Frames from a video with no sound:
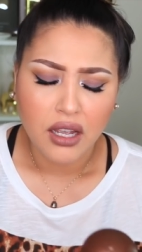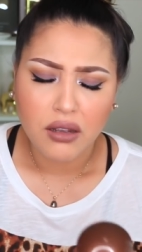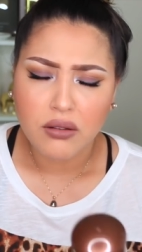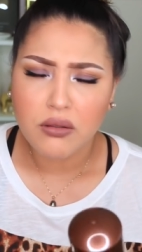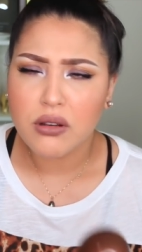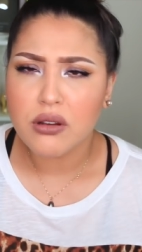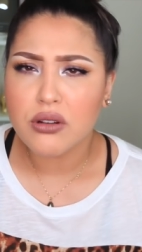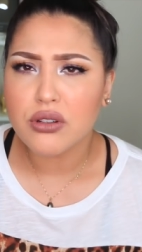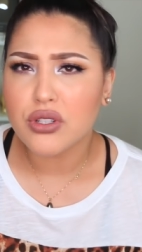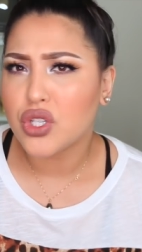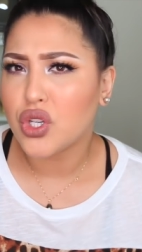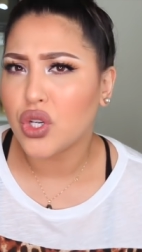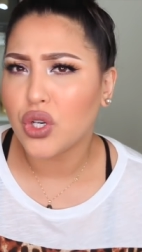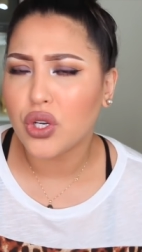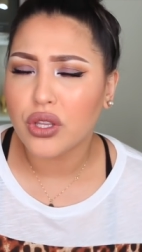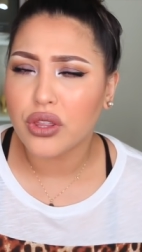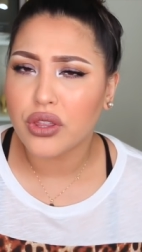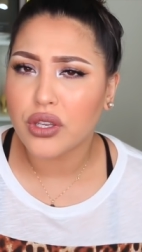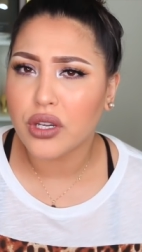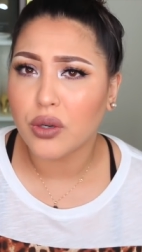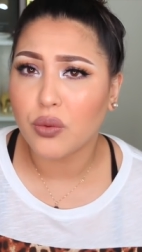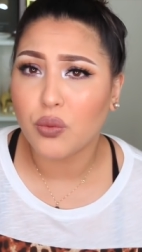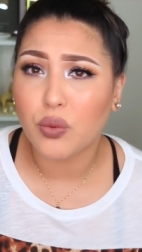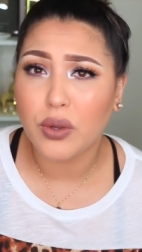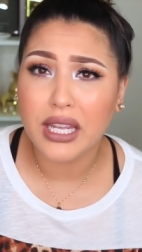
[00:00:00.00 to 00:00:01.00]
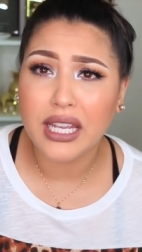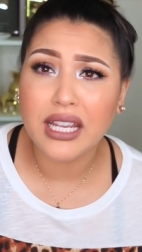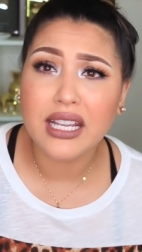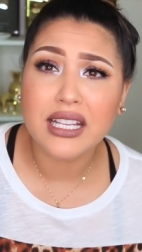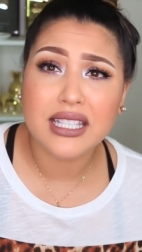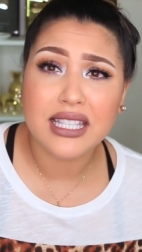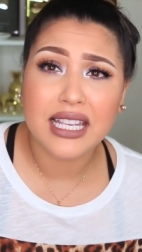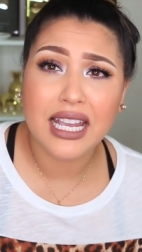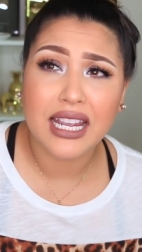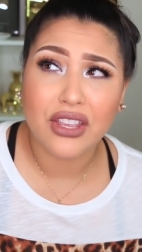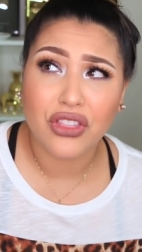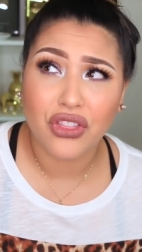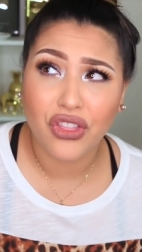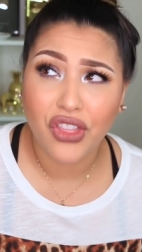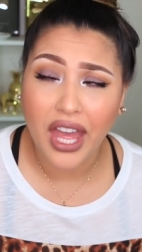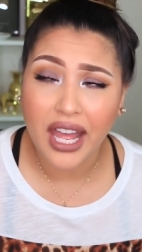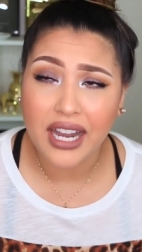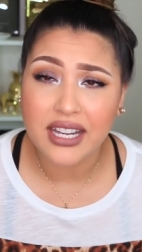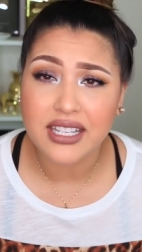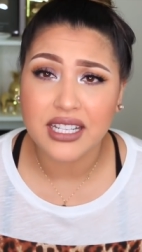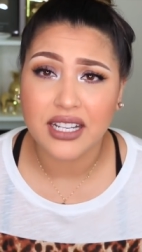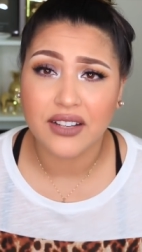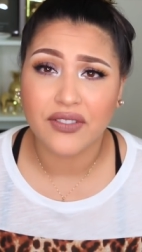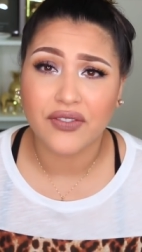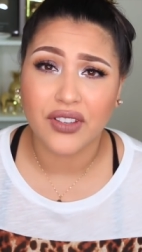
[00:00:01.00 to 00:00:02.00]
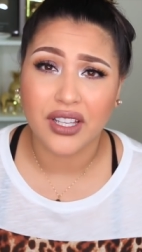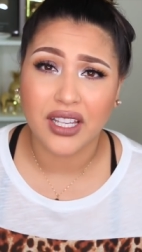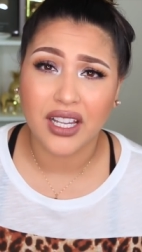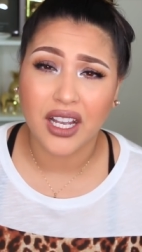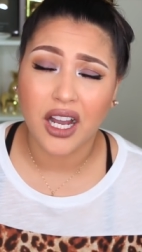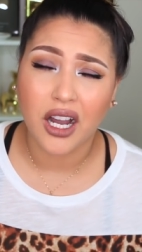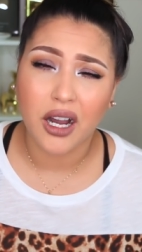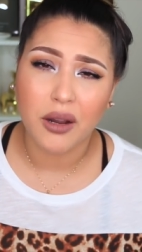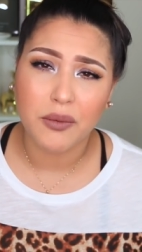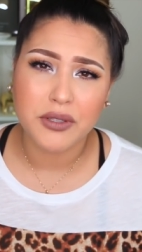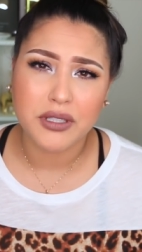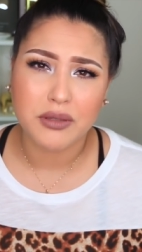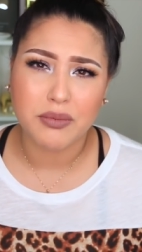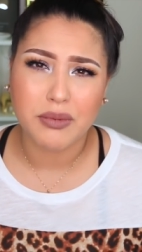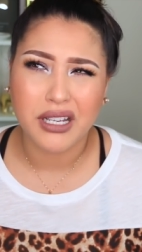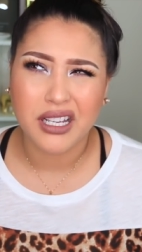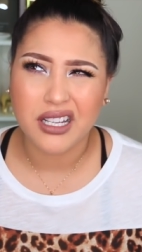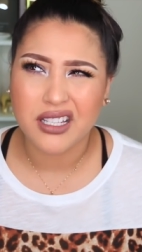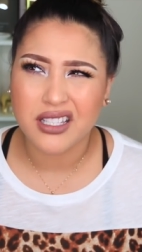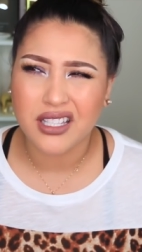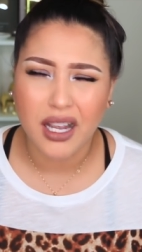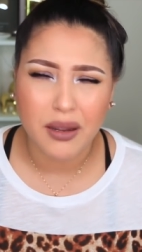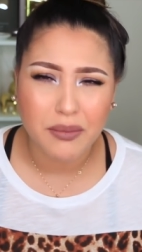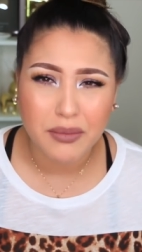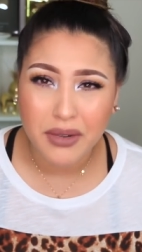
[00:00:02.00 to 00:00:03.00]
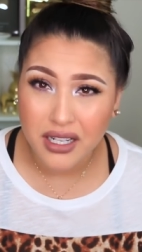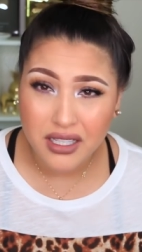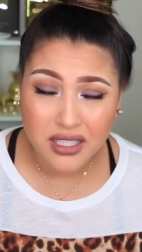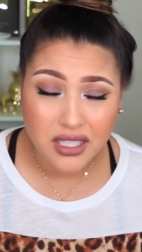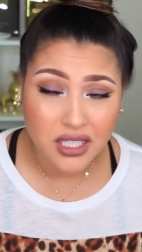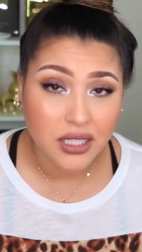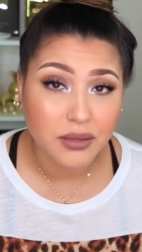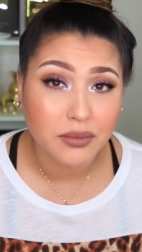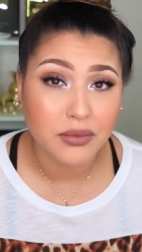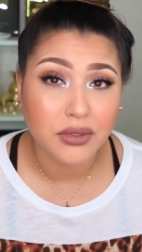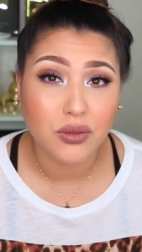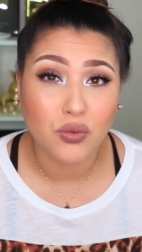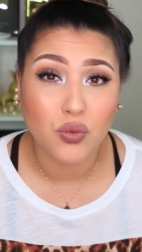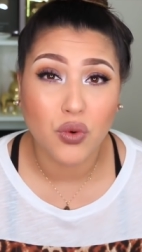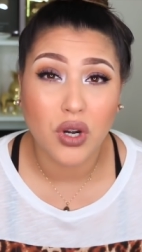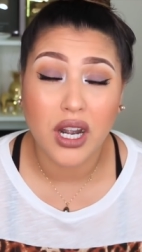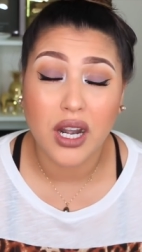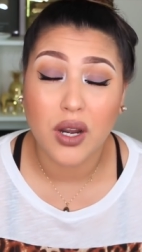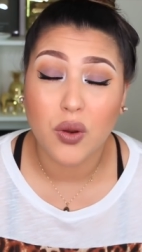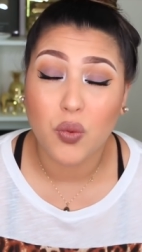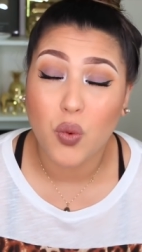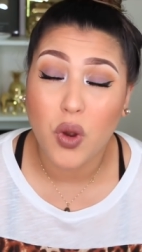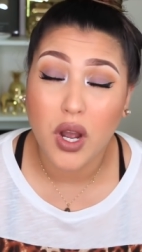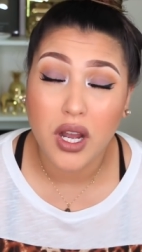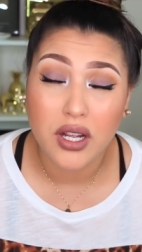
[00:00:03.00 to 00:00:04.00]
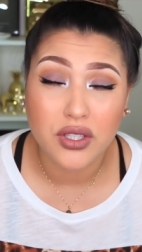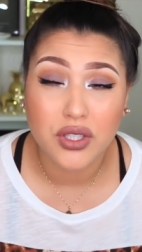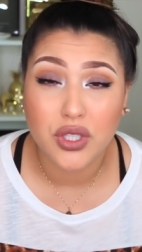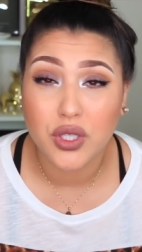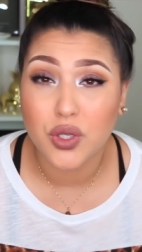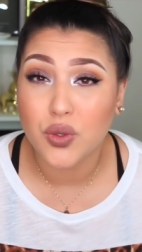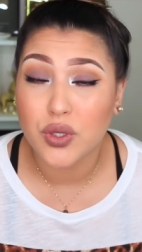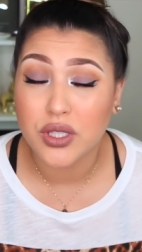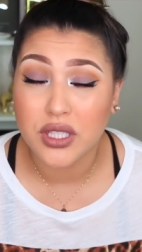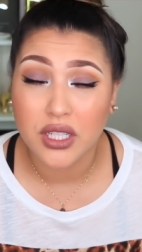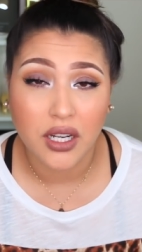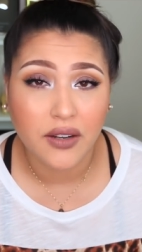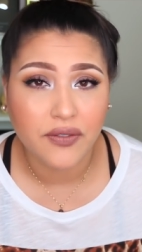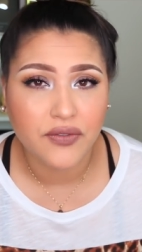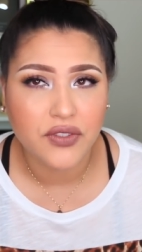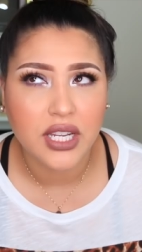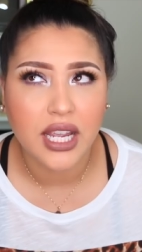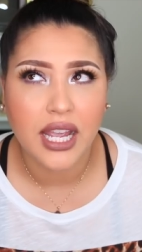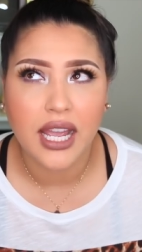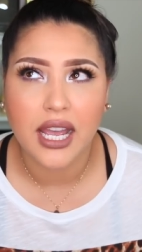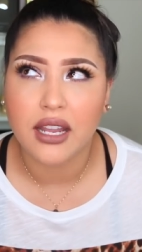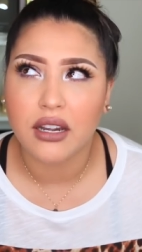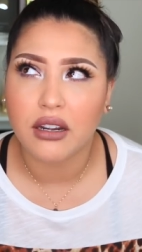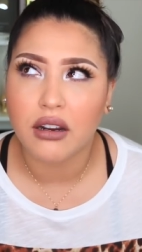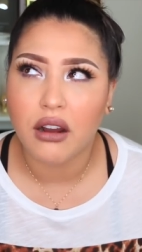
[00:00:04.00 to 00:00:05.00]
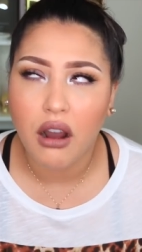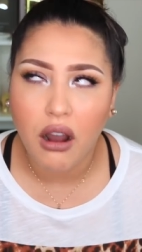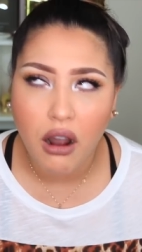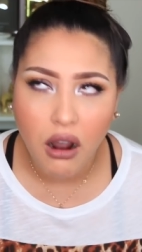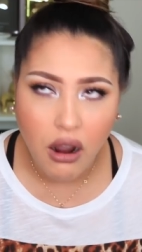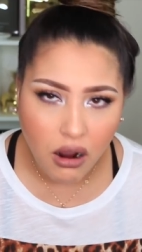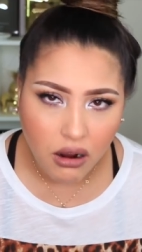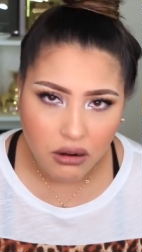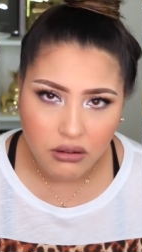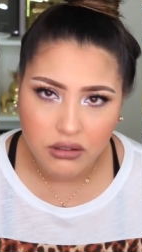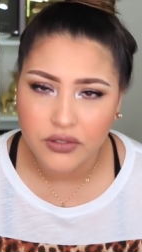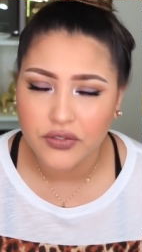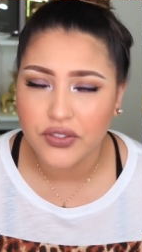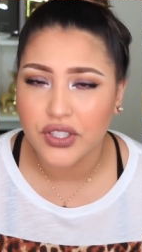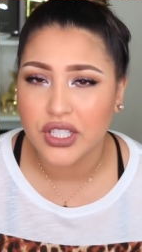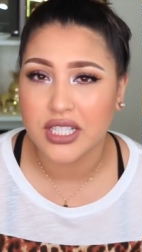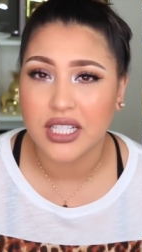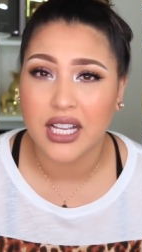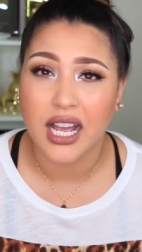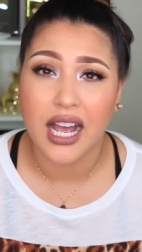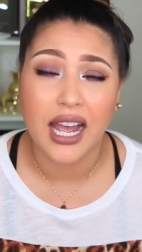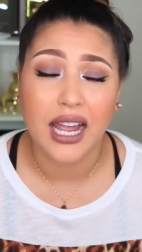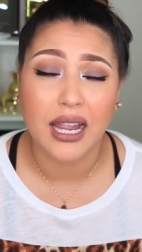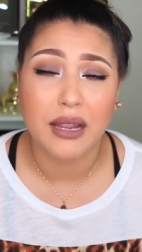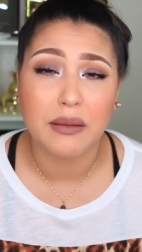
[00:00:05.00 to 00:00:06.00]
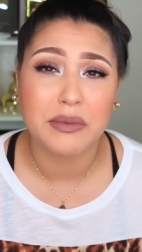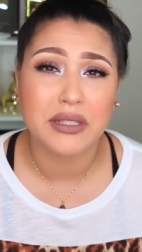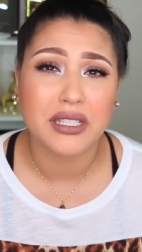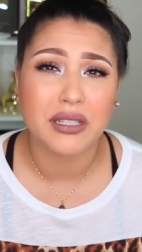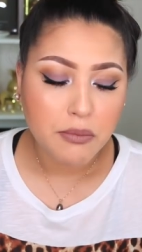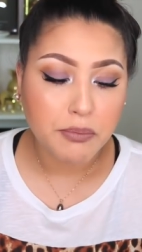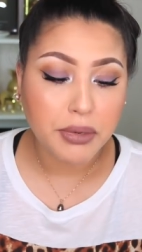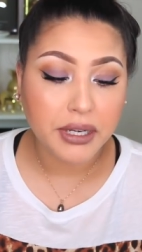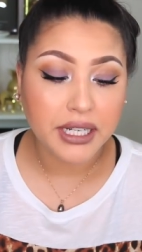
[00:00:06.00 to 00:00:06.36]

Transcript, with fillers: oh, two to three weeks, like that definitely helps because I'm not someone where I want to self tan all the time.